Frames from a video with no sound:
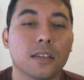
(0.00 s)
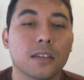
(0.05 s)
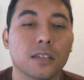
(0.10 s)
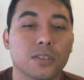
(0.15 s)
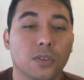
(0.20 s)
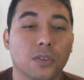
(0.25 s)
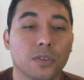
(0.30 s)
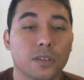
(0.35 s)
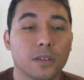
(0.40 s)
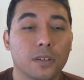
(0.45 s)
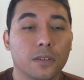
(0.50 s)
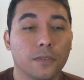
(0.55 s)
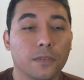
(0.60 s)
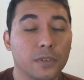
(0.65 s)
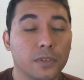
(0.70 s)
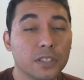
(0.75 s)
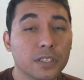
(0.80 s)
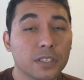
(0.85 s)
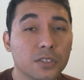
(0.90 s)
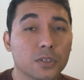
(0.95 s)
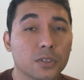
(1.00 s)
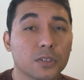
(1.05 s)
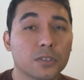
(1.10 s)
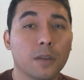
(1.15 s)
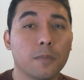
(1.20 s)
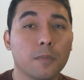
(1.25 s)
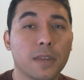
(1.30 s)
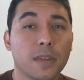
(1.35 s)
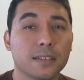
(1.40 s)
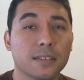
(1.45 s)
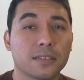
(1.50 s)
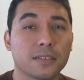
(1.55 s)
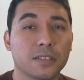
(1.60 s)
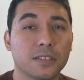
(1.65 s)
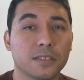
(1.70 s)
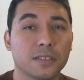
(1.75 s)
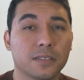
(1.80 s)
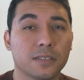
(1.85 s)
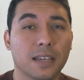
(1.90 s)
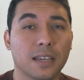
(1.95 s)
So they're very strong
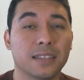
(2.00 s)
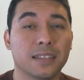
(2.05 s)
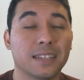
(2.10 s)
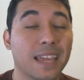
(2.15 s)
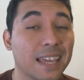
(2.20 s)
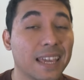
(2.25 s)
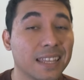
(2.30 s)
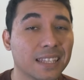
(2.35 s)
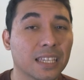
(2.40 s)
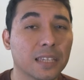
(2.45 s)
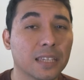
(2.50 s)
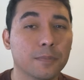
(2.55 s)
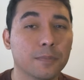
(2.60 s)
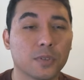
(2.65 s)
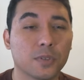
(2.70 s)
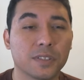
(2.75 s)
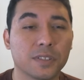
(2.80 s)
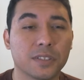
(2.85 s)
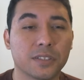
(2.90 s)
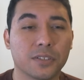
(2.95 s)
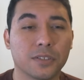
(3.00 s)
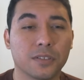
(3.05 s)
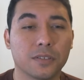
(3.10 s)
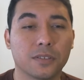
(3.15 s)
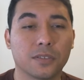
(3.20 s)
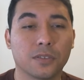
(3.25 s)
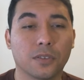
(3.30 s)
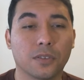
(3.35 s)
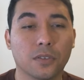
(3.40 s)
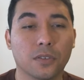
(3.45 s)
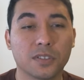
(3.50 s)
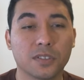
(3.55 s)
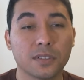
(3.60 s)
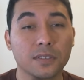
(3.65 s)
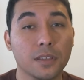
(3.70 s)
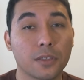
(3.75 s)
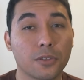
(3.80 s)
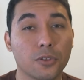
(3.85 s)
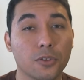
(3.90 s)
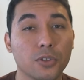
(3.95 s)
grandmasters, an endgame position. So those are
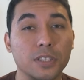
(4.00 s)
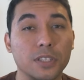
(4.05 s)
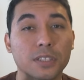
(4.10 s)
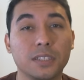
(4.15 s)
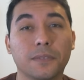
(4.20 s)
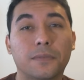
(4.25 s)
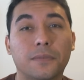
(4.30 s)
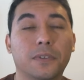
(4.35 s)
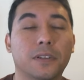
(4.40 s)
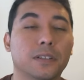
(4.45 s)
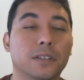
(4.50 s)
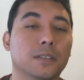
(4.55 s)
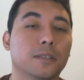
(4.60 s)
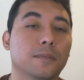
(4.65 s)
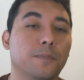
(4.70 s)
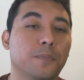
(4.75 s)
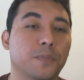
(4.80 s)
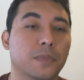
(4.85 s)
the three different